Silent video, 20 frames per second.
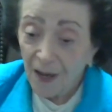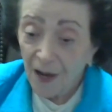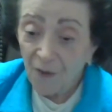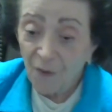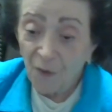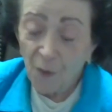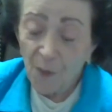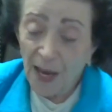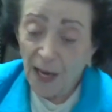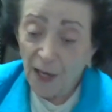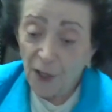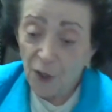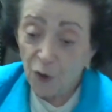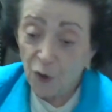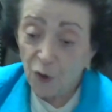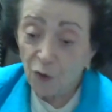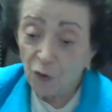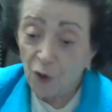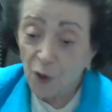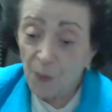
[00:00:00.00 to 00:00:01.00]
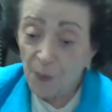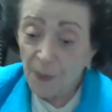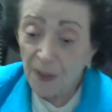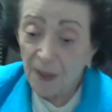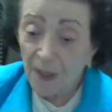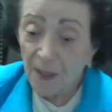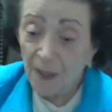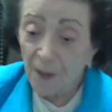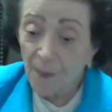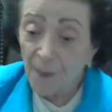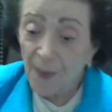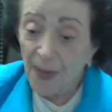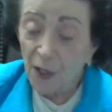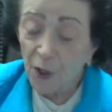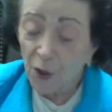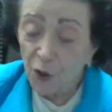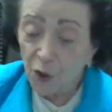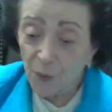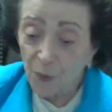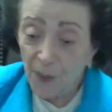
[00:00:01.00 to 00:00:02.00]
of a manuscript in a
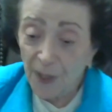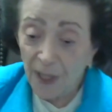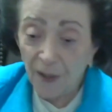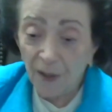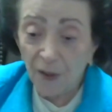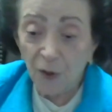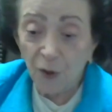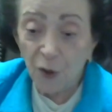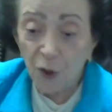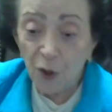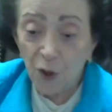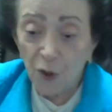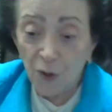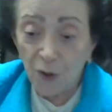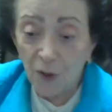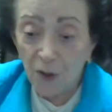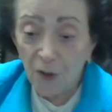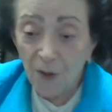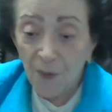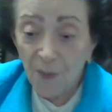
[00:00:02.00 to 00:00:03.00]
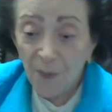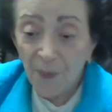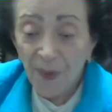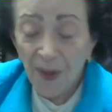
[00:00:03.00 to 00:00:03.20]
major medical journal.